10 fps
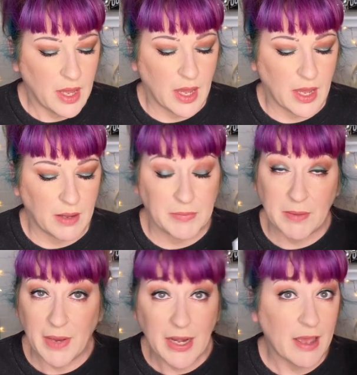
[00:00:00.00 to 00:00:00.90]
They
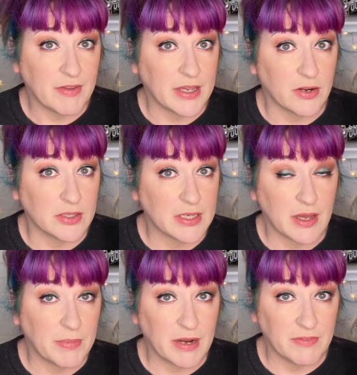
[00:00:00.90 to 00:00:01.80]
might have it at Ulta,
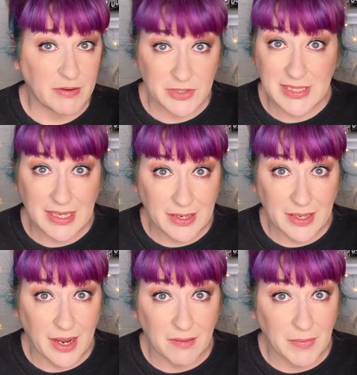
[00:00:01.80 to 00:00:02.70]
but I've never seen it
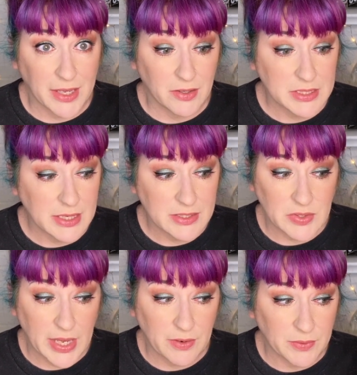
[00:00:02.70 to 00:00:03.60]
at my Ulta, so
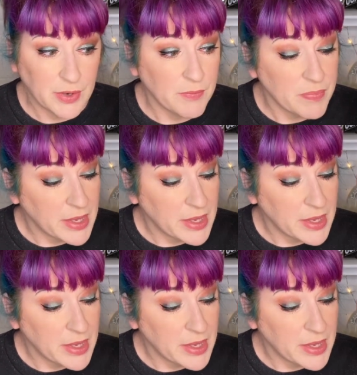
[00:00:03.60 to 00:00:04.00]
I don't know.